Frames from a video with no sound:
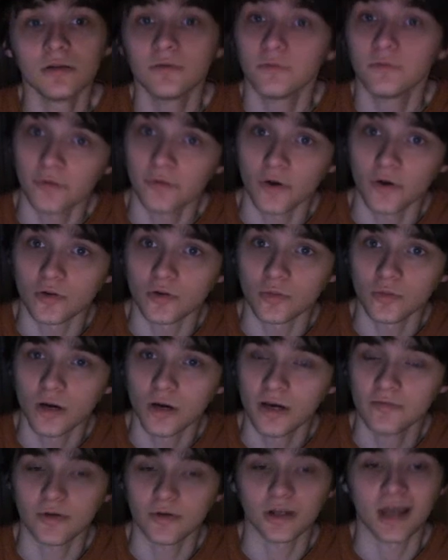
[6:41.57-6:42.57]
Photon
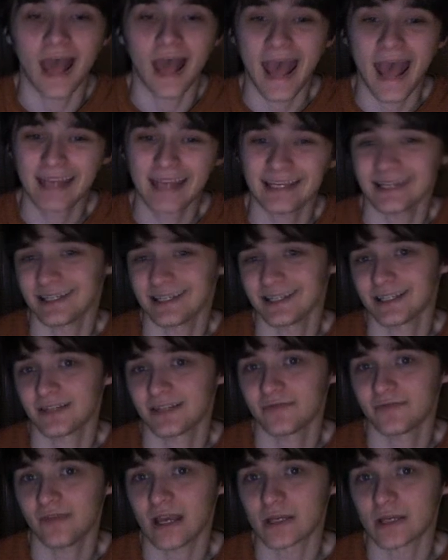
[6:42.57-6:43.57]
Wyvern, and get its
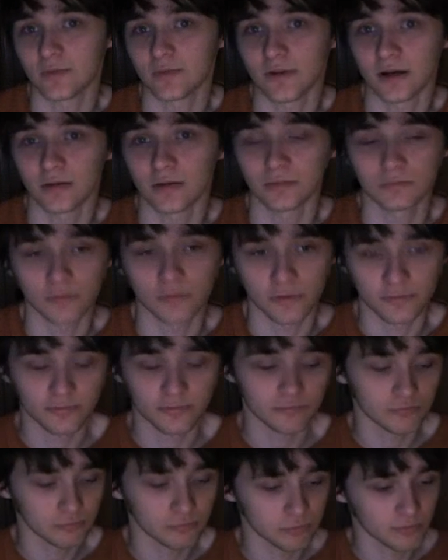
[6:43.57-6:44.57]
effect
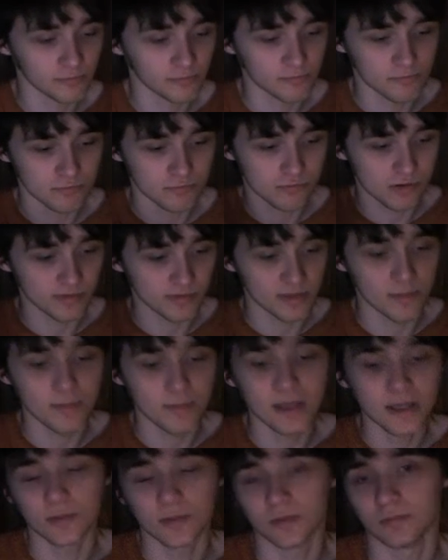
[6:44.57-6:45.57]
with the
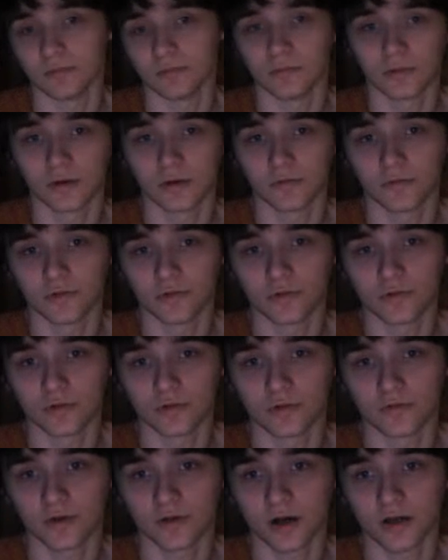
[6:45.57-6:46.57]
minimum
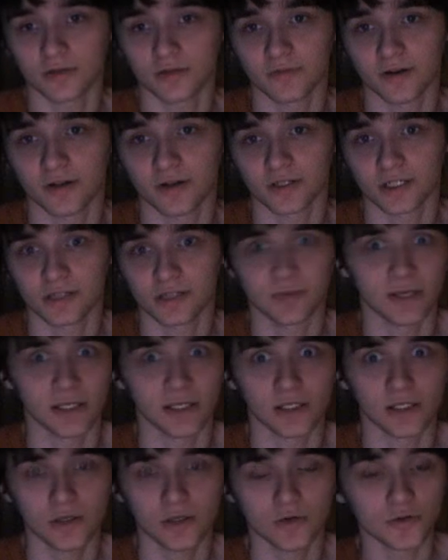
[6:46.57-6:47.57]
of card advantage
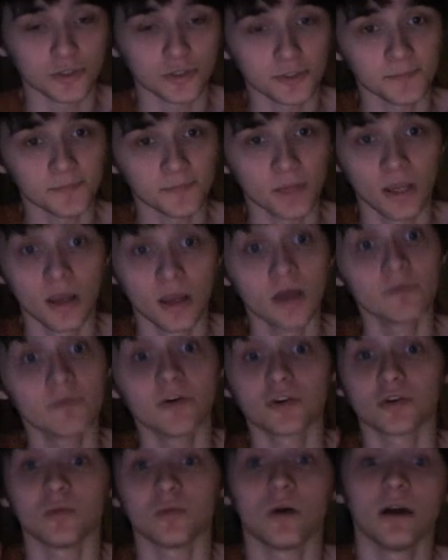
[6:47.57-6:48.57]
being used.
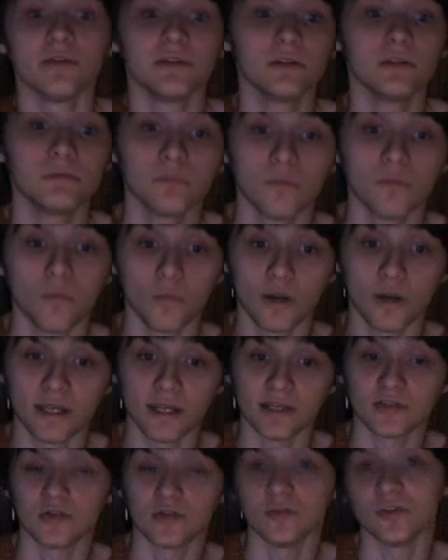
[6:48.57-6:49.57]
Photon Wyvern, when
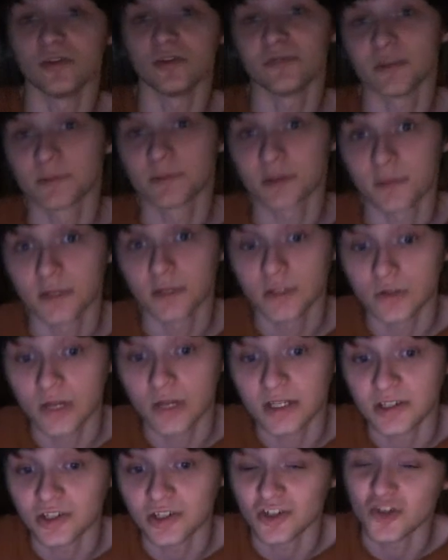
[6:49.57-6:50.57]
he is normal or flip summoned, you
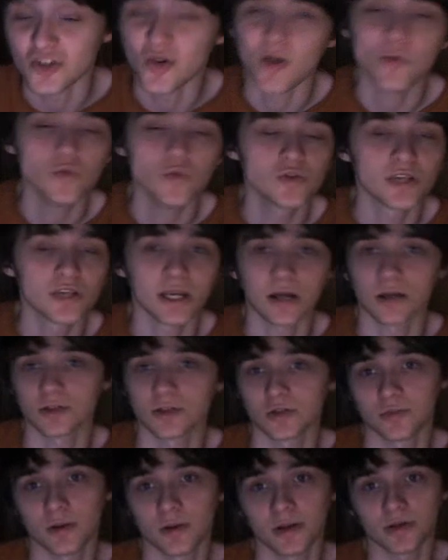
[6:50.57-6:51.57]
get to destroy all set
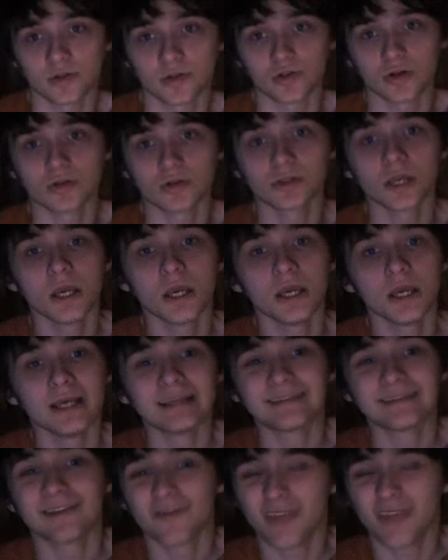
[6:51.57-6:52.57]
cards your opponent controls.
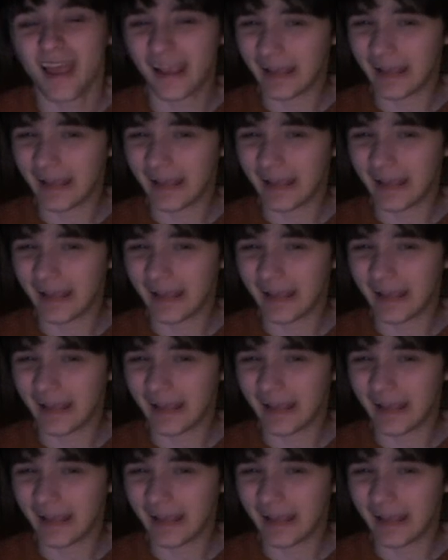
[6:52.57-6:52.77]
So